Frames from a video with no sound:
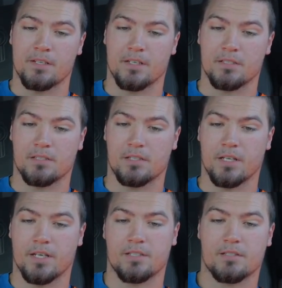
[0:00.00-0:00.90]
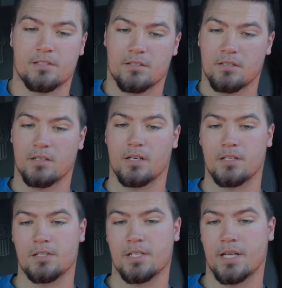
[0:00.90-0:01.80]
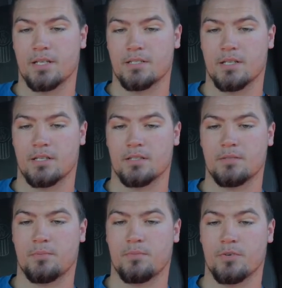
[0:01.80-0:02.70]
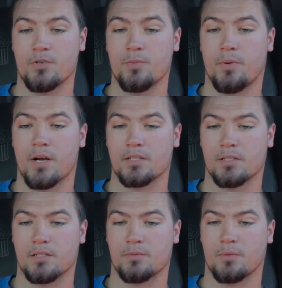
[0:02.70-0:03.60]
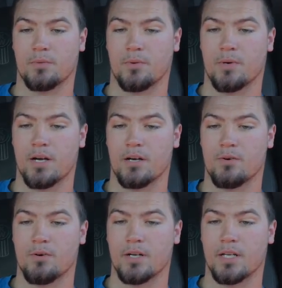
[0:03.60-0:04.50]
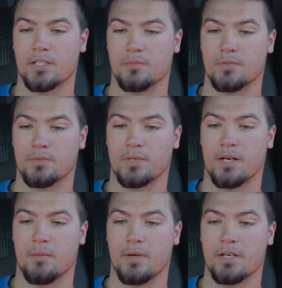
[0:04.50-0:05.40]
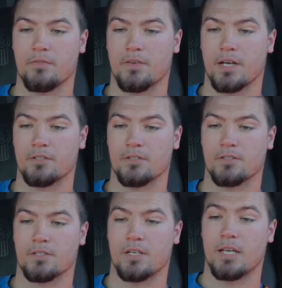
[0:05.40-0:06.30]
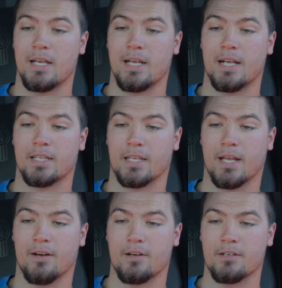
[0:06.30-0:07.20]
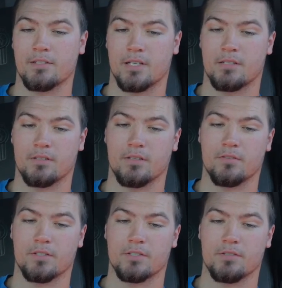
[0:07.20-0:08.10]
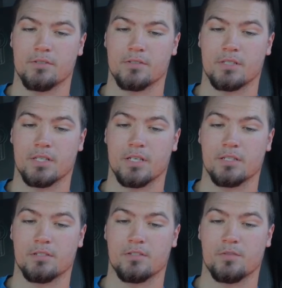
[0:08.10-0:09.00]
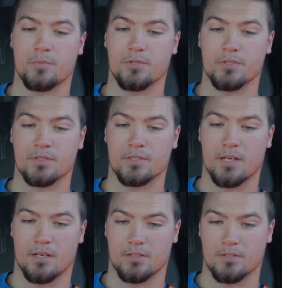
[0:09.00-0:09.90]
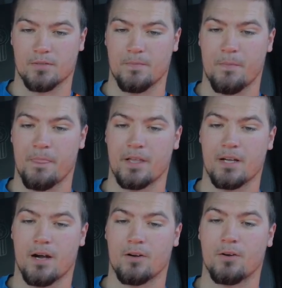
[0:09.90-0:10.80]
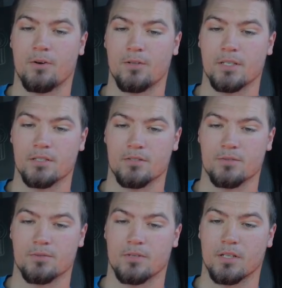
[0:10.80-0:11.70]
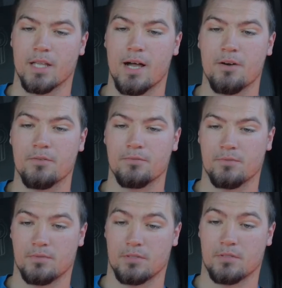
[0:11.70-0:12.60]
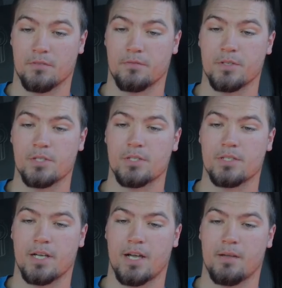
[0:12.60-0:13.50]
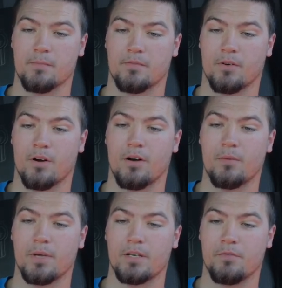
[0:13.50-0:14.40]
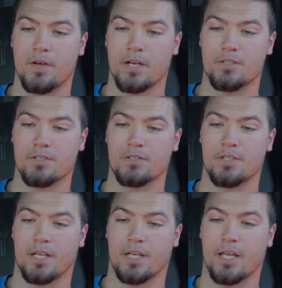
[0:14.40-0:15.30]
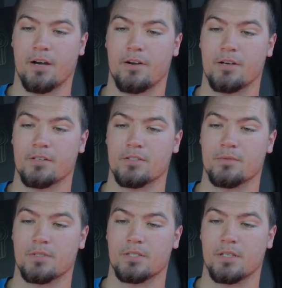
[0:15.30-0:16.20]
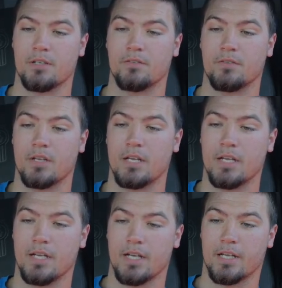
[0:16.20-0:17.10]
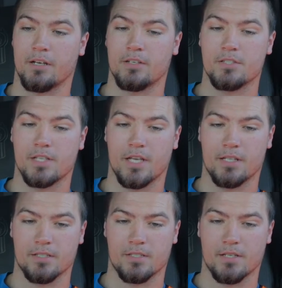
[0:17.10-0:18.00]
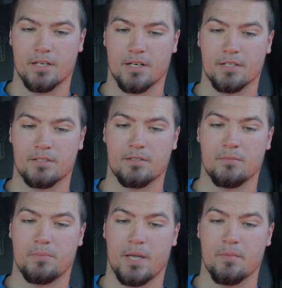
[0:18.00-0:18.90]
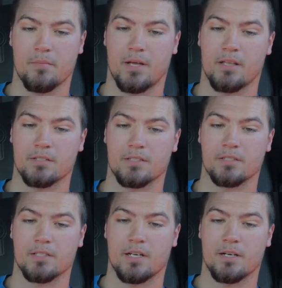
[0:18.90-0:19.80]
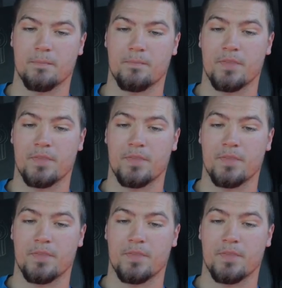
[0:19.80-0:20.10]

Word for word: All right, C&S understands that this new process will require coordination between our manufacturers and the carriers that deliver into the C&S distribution centers. Our goal is to allow sufficient time for all manufacturers and carriers to receive and understand the C&S payment policy set up